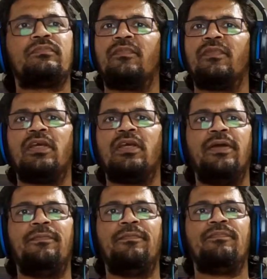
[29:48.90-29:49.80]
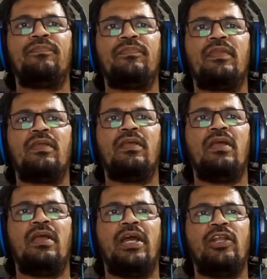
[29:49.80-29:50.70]
Clear?
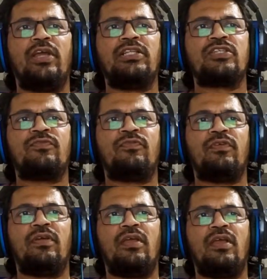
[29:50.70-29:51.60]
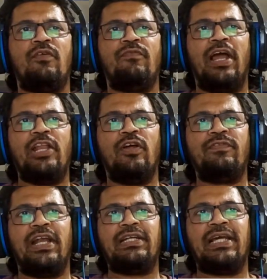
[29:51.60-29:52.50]
And look at this value of
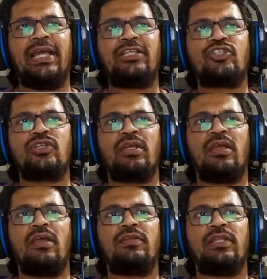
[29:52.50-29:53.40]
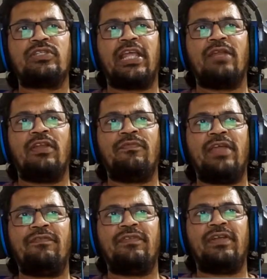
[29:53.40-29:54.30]
delta H. Now second one we
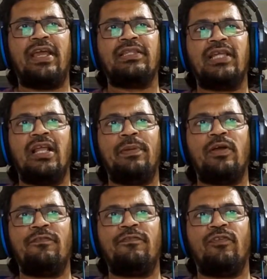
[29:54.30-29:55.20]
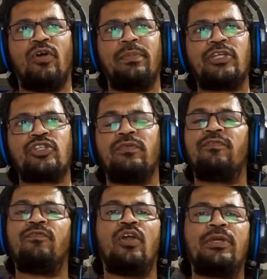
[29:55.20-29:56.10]
have enthalpy of formation.
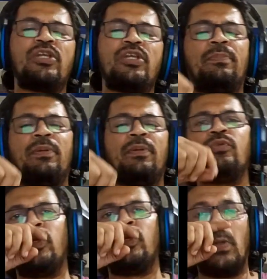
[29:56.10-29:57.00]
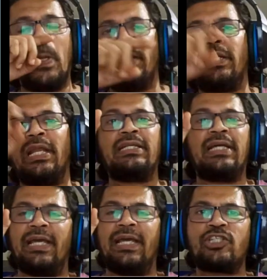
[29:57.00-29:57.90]
Formation, people, how you do? Delta
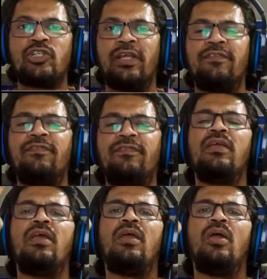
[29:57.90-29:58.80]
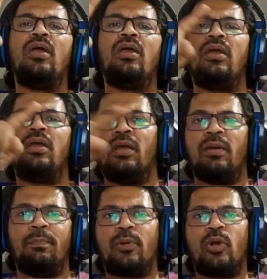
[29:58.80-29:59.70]
H naught F.
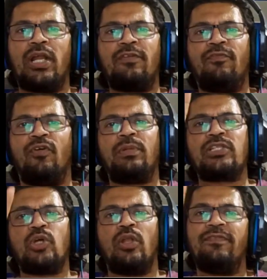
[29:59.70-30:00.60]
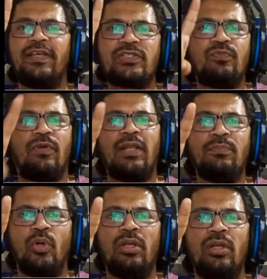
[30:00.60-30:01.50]
product formed is always 1
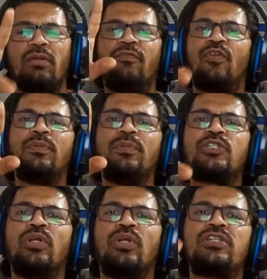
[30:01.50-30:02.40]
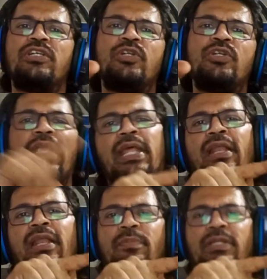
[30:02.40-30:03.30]
mole from its constituent
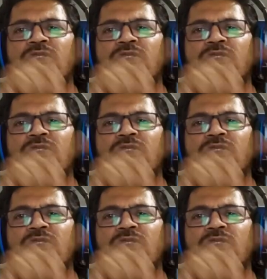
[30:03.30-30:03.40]
elements.